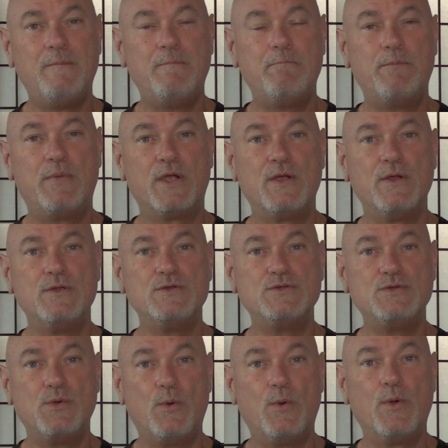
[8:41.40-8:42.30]
because
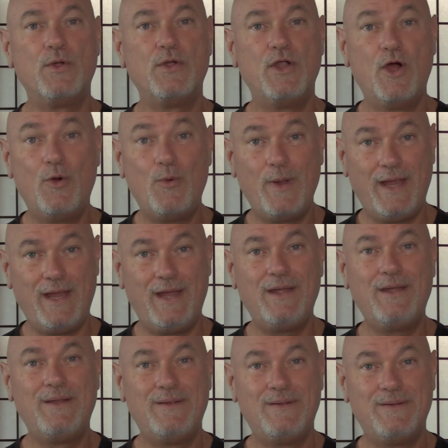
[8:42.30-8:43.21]
your
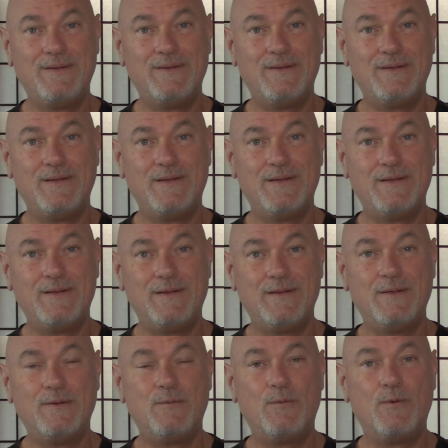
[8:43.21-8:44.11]
knowing
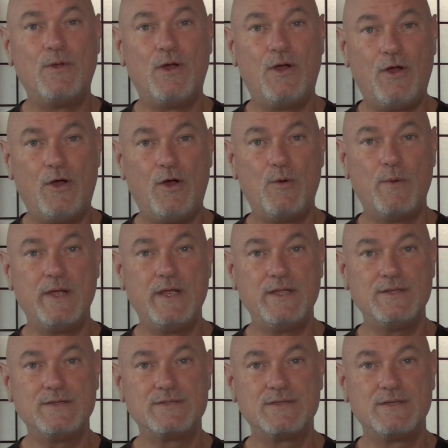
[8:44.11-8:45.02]
will
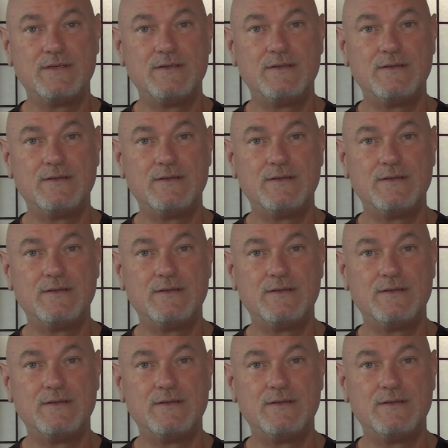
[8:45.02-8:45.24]
always